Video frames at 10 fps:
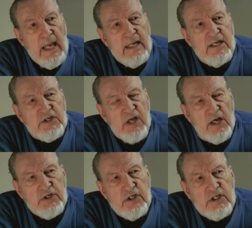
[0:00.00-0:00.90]
In
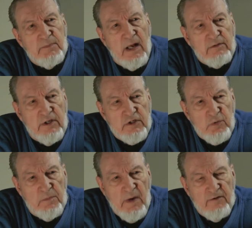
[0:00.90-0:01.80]
discussions about
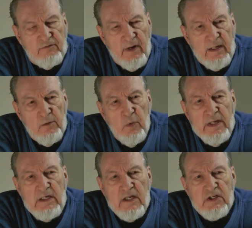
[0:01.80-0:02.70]
this with my friend,
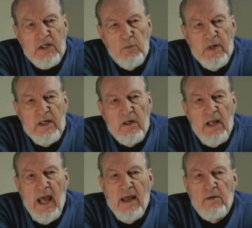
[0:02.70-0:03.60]
because
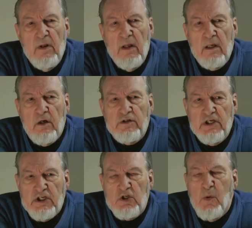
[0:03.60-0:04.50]

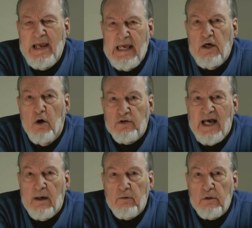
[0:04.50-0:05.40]
this is the way he goes
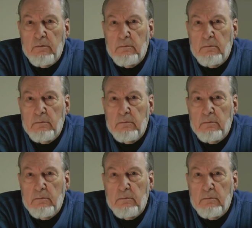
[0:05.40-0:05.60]
out.